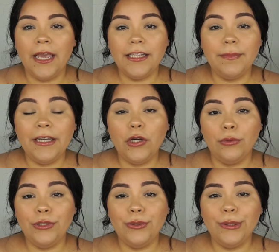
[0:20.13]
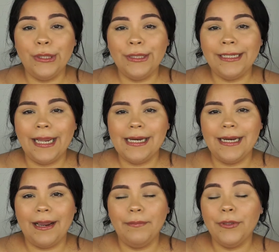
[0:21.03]
It's my go-to look
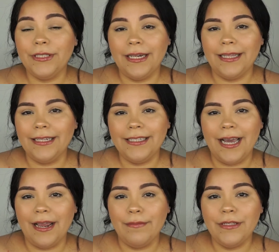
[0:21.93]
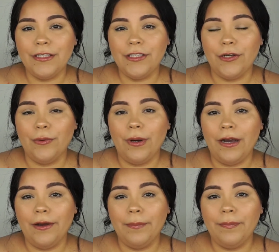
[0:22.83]
99% of the time, so
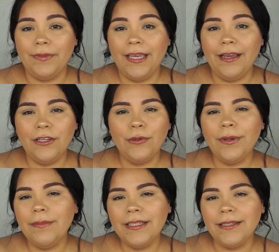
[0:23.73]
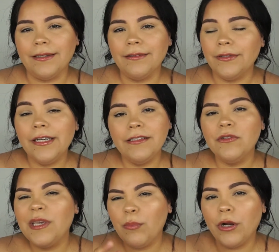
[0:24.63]
um, yeah, you don't want to miss it, okay?
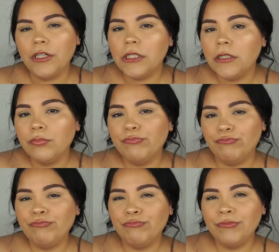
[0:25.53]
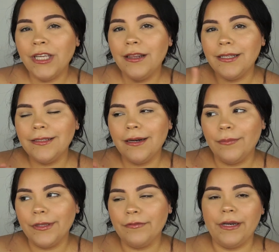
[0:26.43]
So keep watching. Let's get
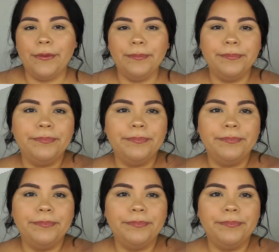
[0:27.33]
on with the video.